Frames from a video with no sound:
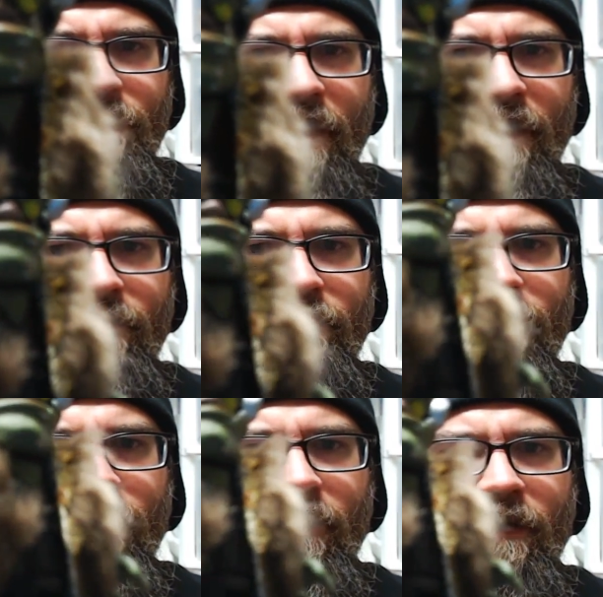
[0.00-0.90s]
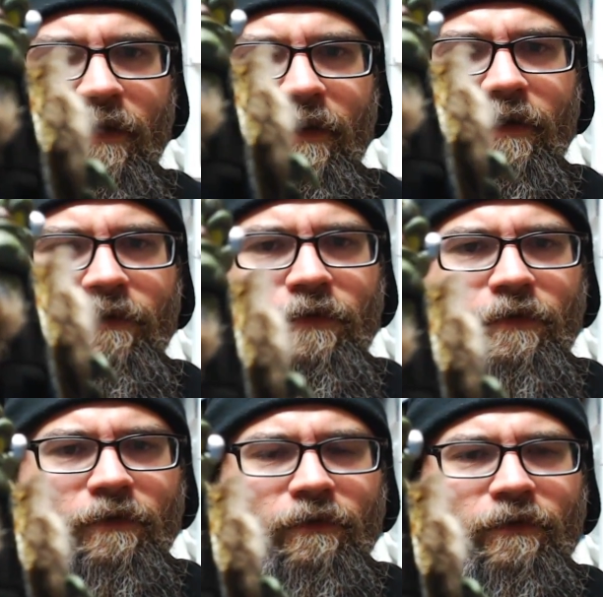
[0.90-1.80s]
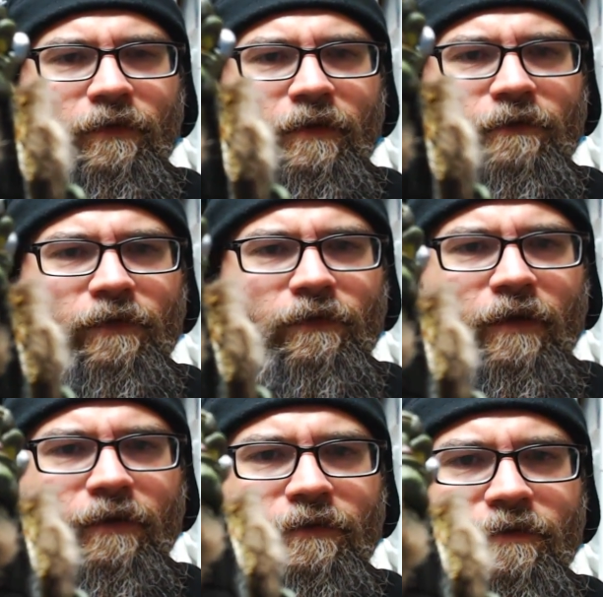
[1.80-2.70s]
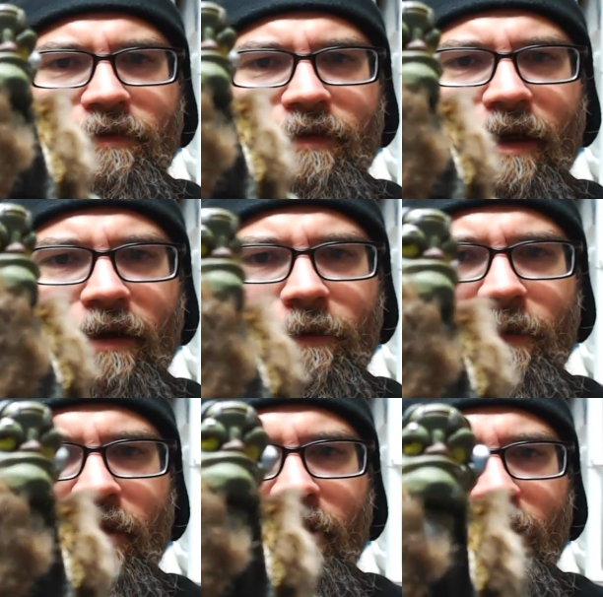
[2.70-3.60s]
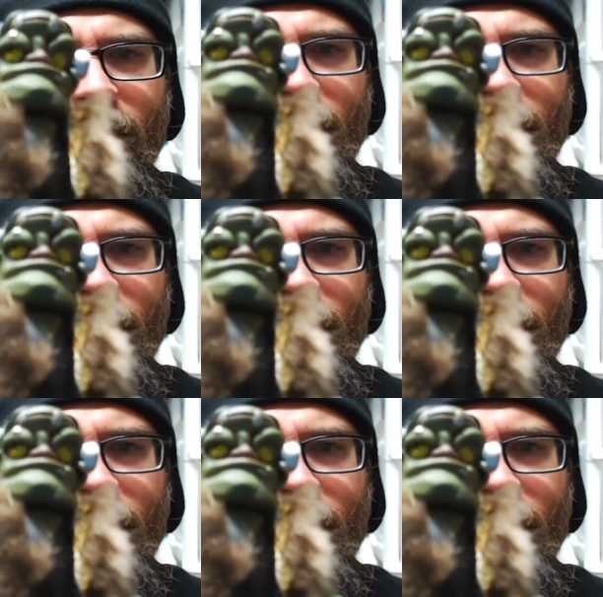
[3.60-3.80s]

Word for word: face. If you can see, if it's not too shadowy.